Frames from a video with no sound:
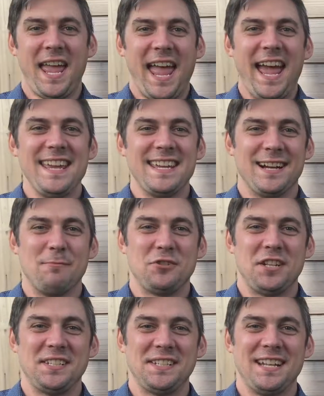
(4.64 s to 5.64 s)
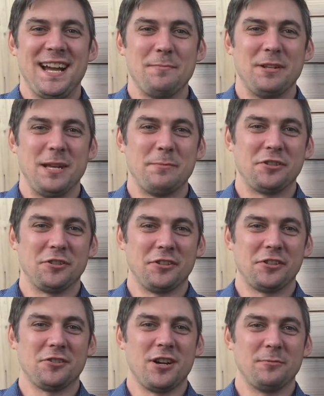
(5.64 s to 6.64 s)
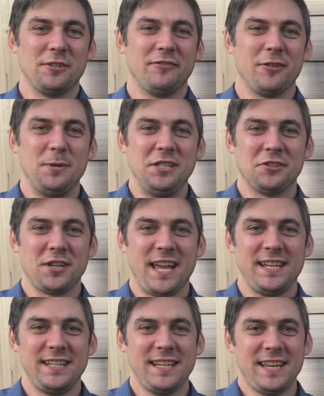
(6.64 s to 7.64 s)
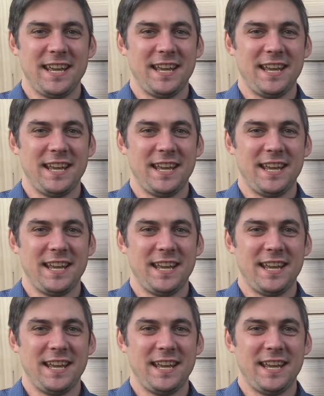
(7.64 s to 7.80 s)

Hey, I'm Jason. I'm an amateur astronomer from Eastern Canada,